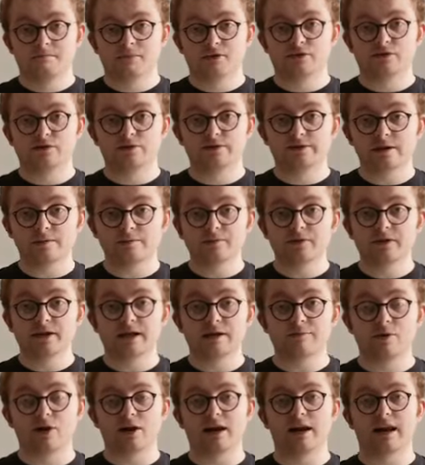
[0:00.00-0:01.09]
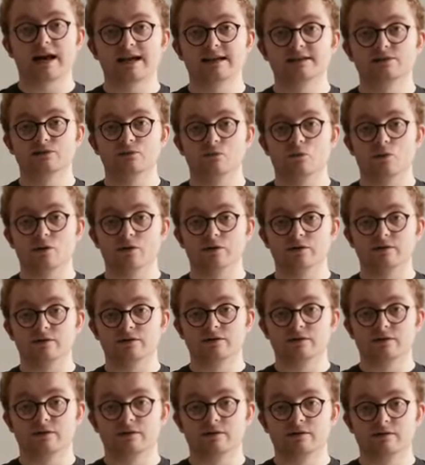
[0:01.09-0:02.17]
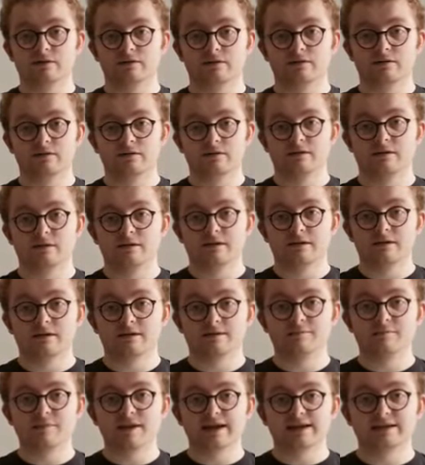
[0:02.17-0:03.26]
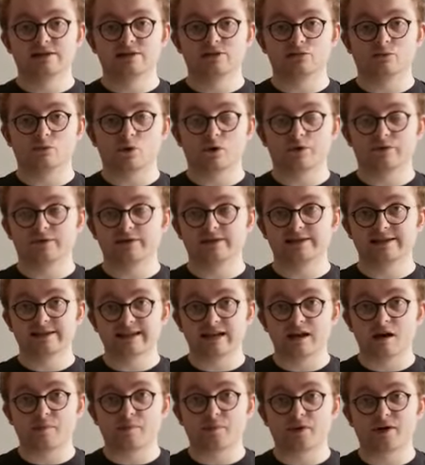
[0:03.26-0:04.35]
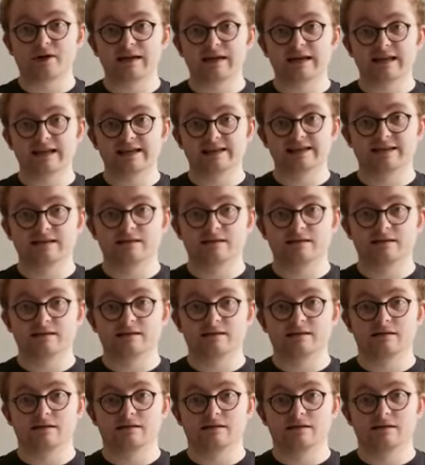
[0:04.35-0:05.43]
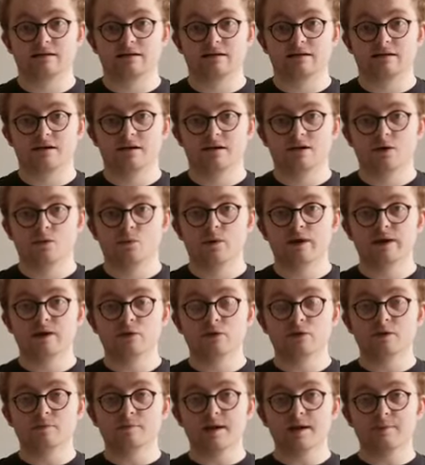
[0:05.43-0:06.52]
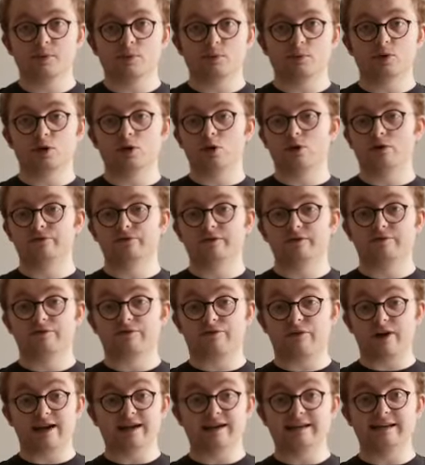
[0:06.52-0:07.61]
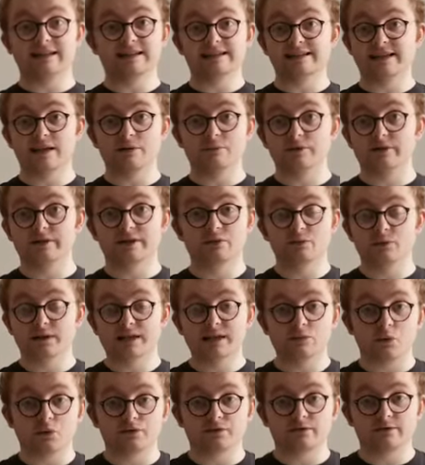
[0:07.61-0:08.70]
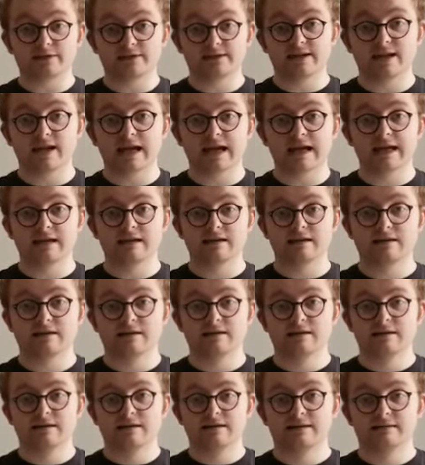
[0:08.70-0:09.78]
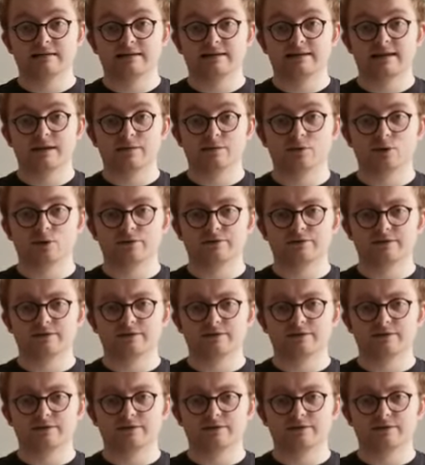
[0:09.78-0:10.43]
But there's something about last words that makes us want to sit up and listen. We know that people will often finally say what they really want to say, that they will